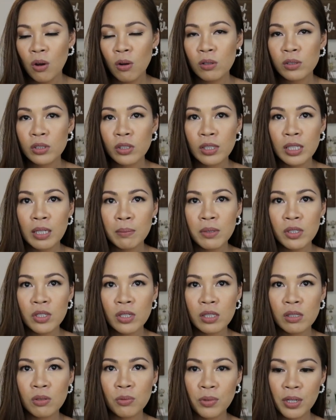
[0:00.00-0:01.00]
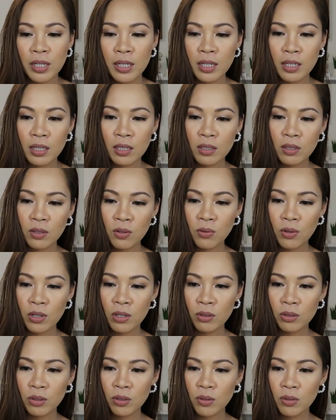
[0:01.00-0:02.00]
hold on, let me just read it
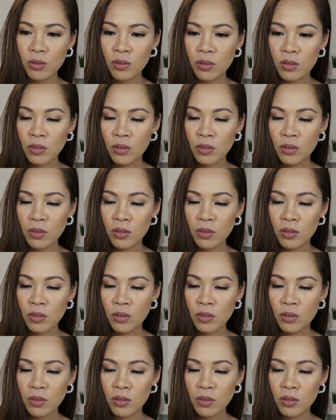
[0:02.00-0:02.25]
kung ano to.